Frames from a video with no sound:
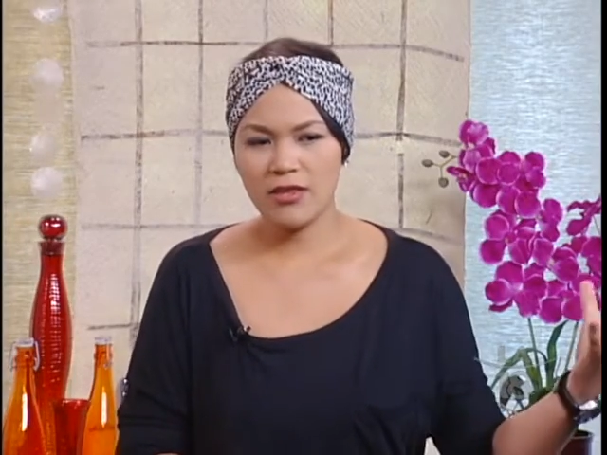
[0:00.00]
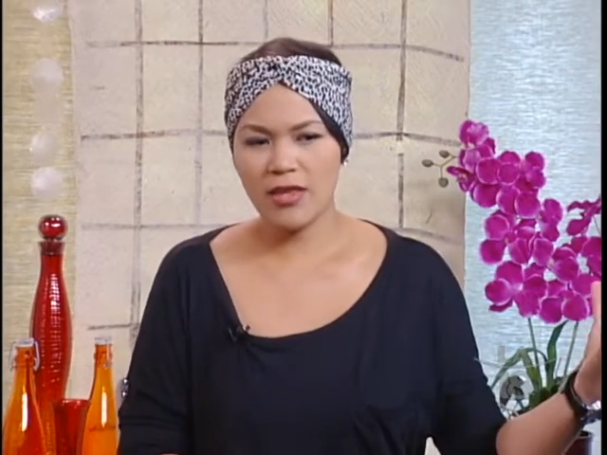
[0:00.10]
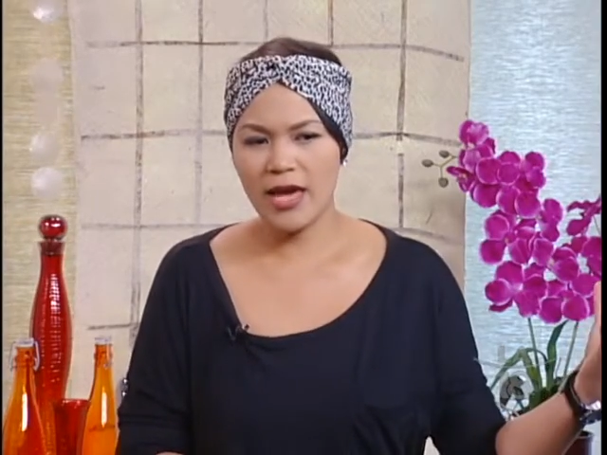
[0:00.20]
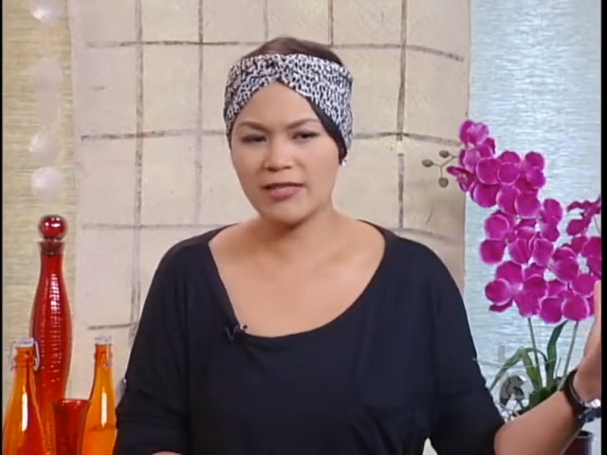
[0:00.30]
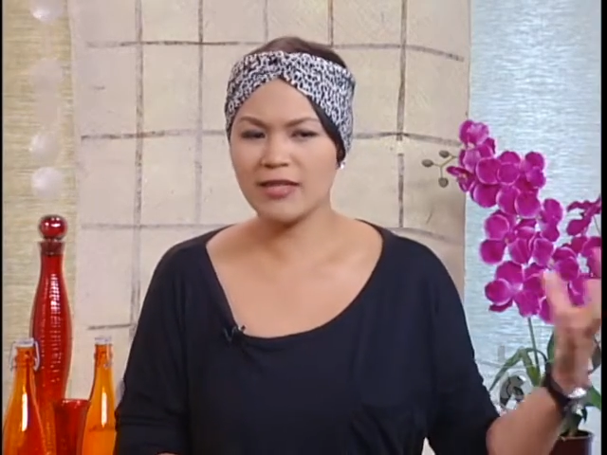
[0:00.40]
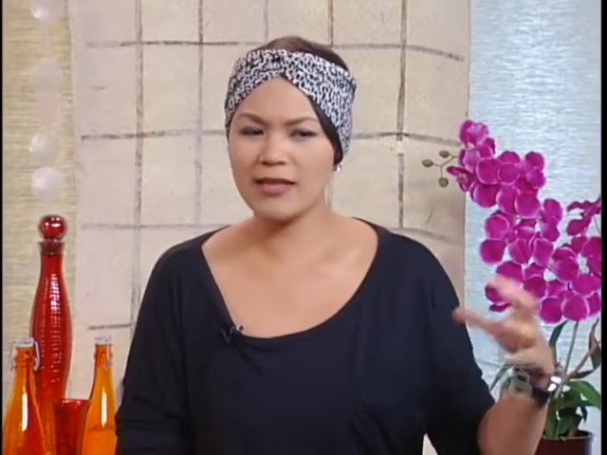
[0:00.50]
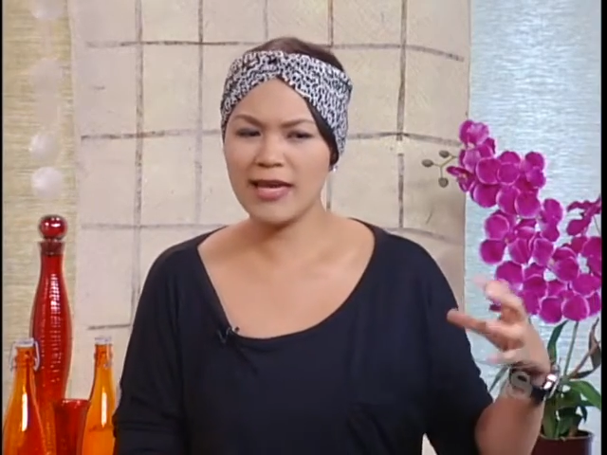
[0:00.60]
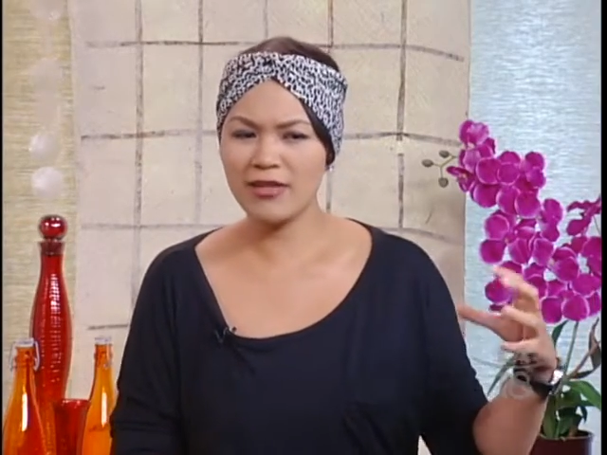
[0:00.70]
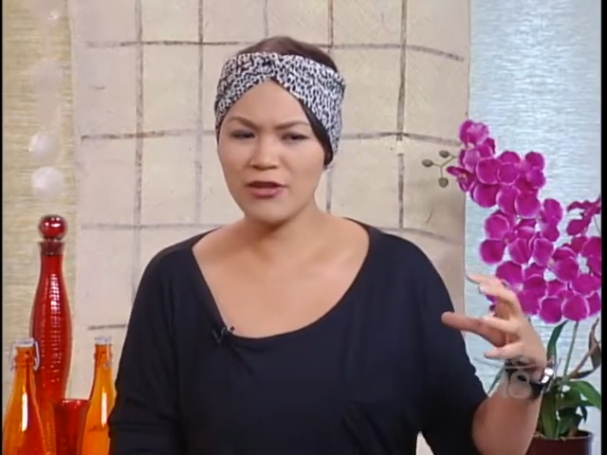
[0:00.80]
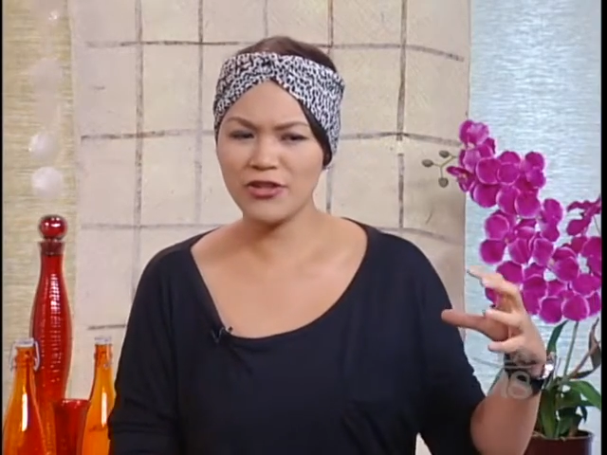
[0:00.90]
I didn't
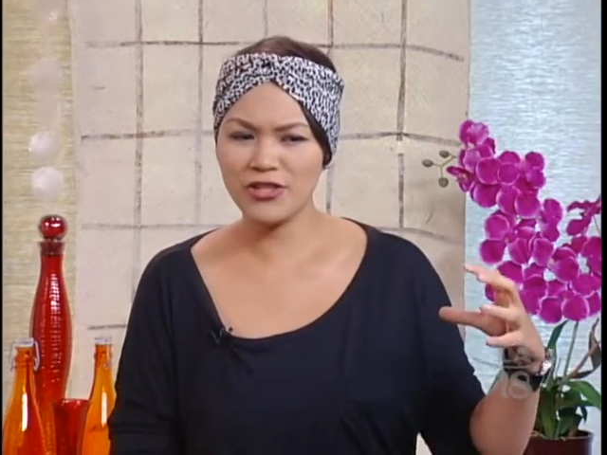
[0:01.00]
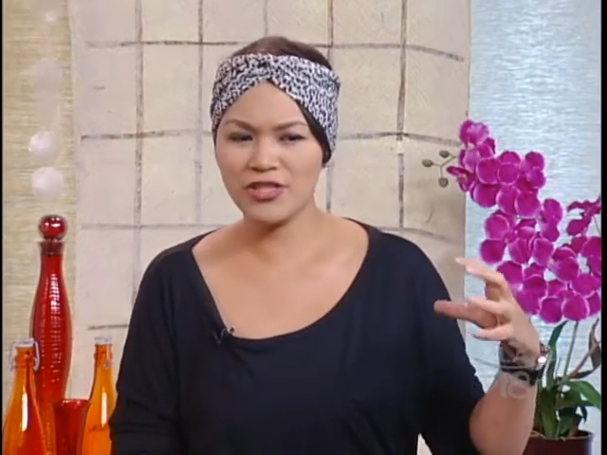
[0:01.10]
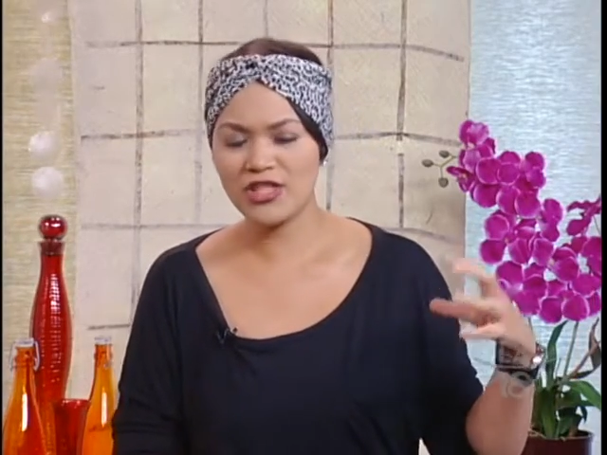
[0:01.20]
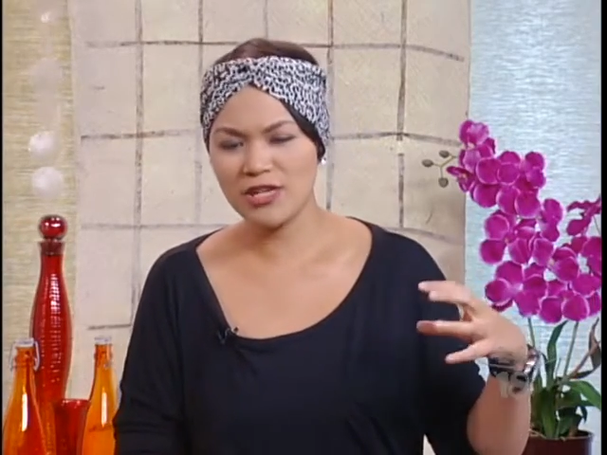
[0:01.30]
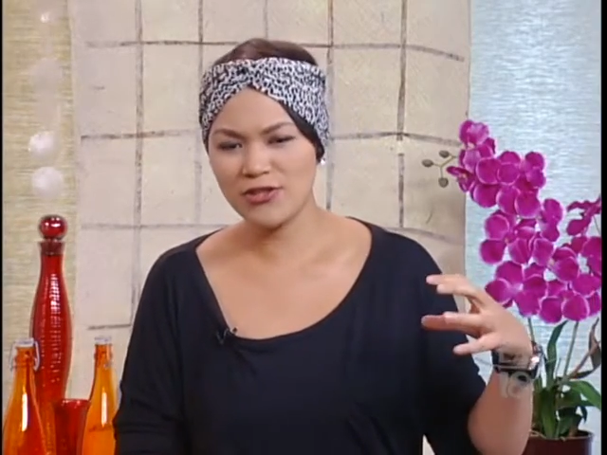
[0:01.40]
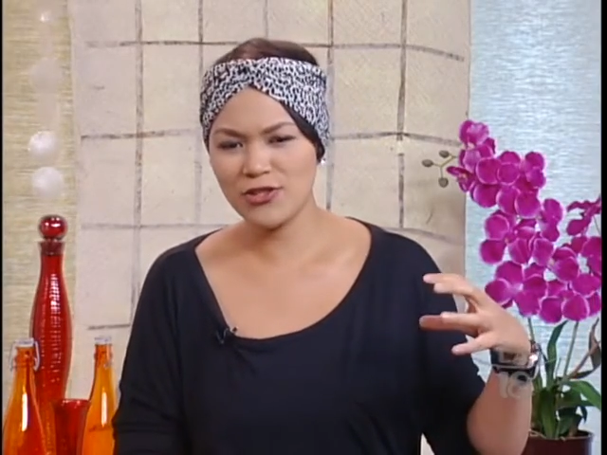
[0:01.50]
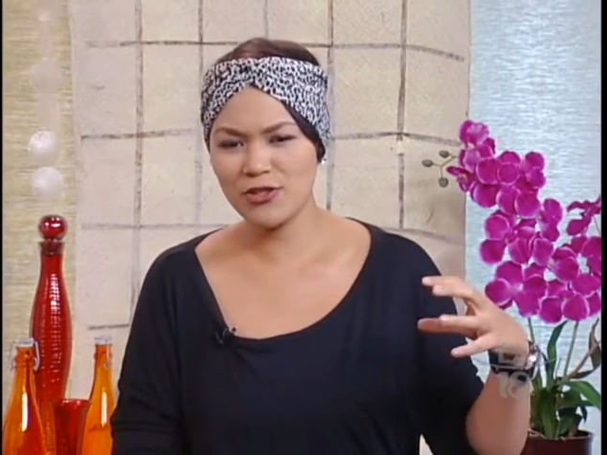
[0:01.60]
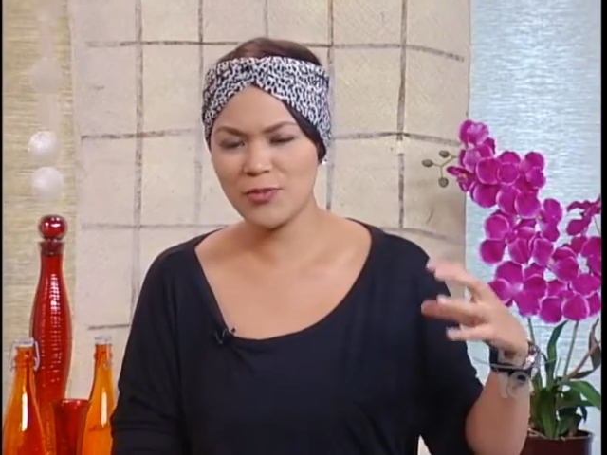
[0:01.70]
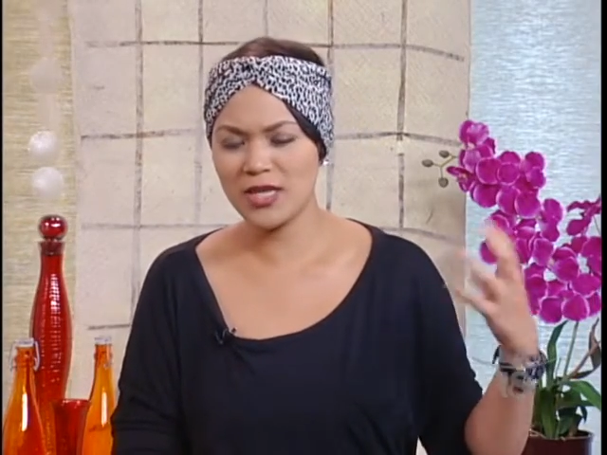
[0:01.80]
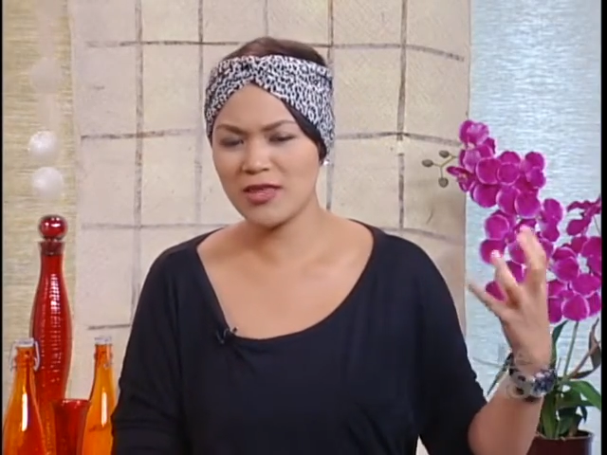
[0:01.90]
like their suggestions,
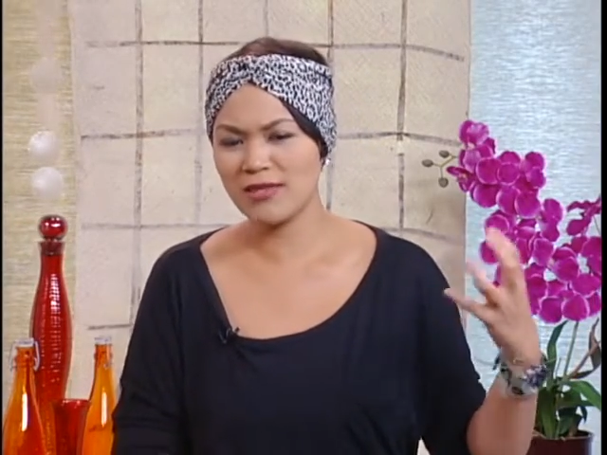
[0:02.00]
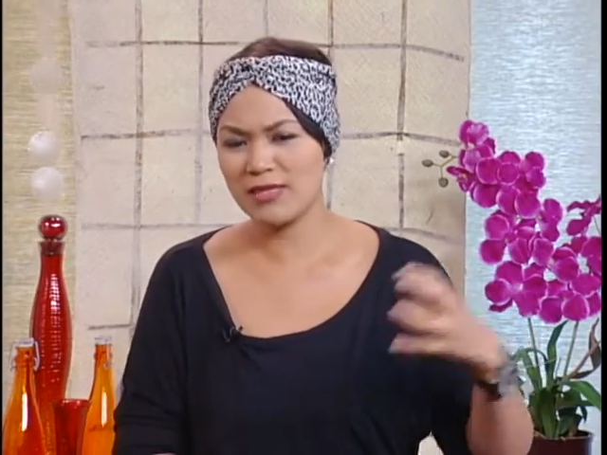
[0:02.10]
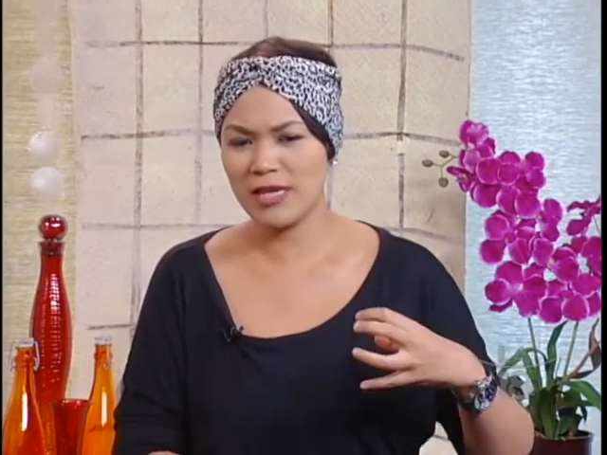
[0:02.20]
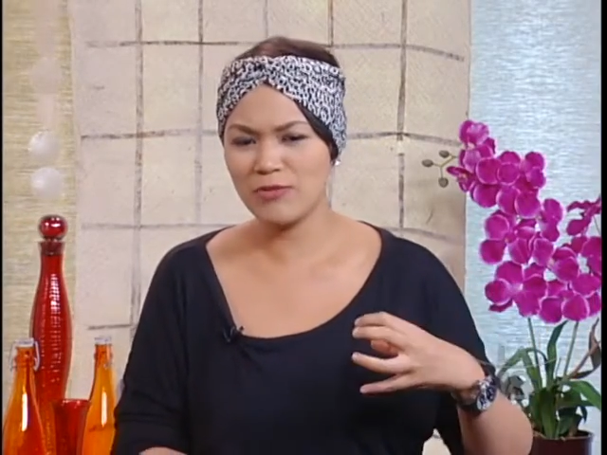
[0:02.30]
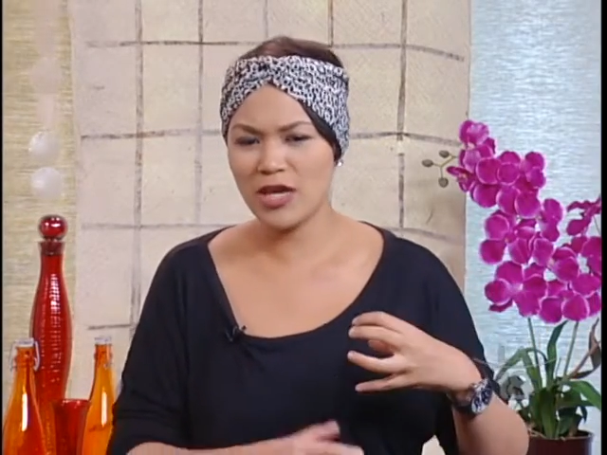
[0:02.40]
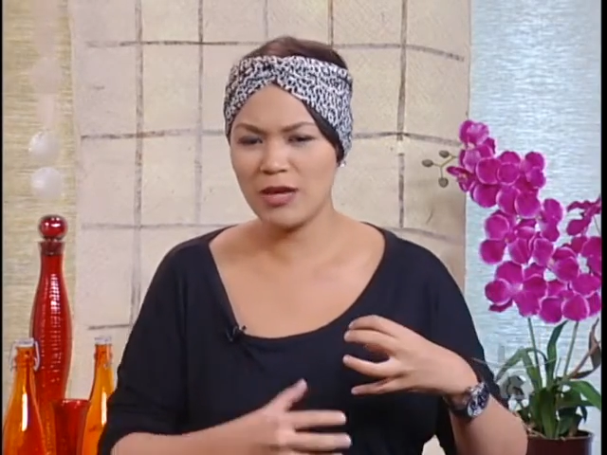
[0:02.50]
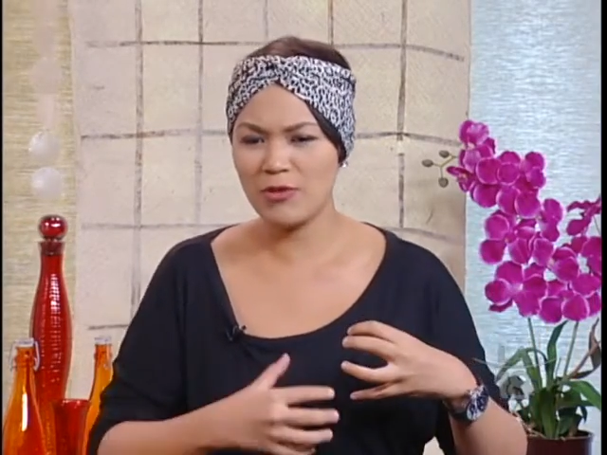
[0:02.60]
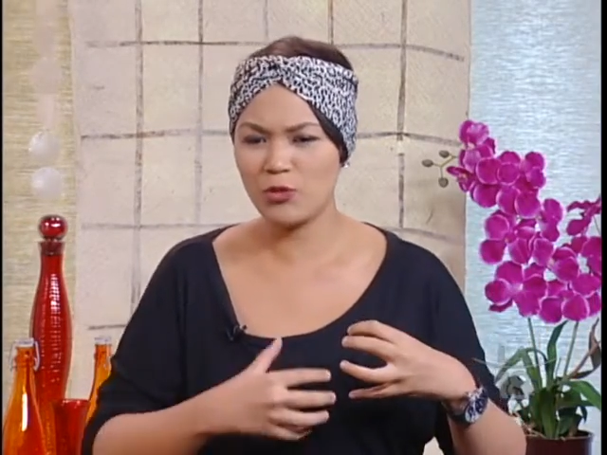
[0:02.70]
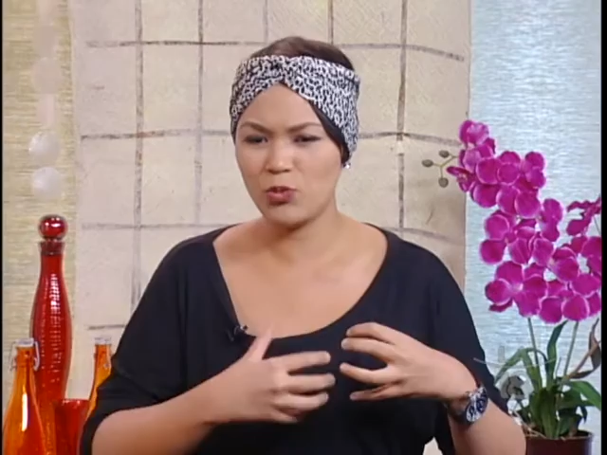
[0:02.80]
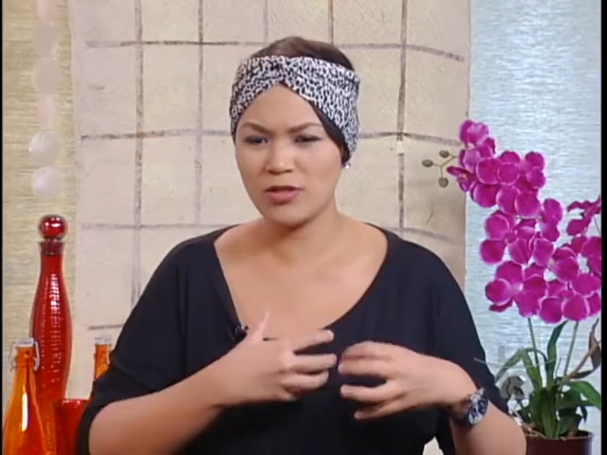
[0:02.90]
but at the same time,
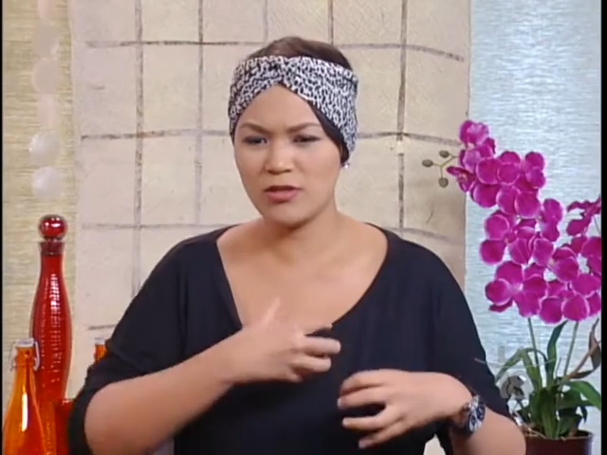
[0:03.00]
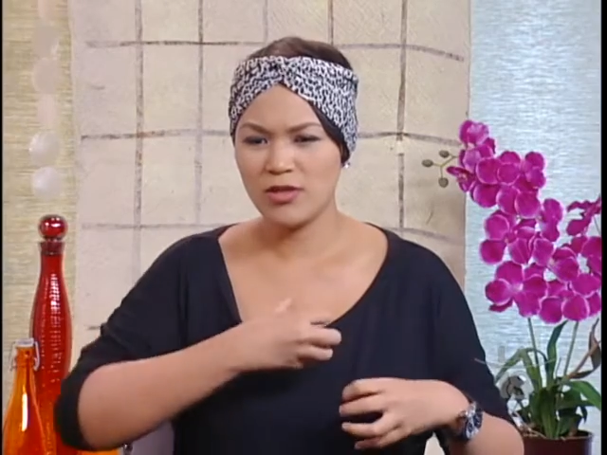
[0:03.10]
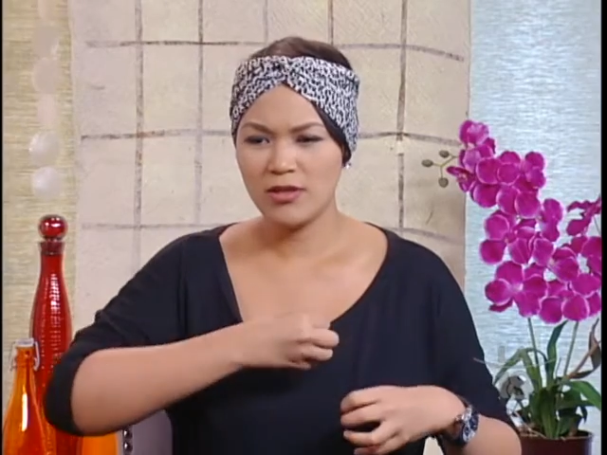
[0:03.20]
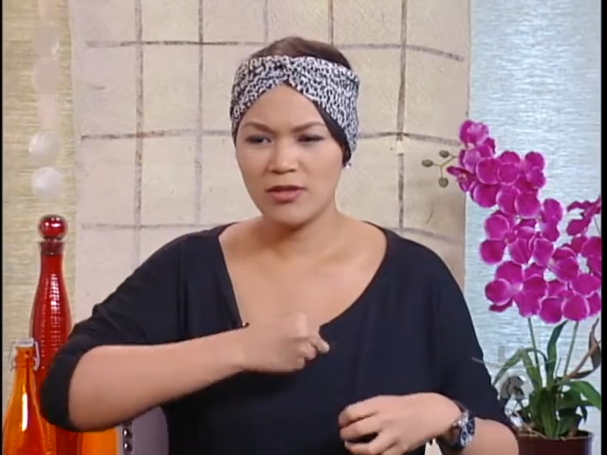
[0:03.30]
it was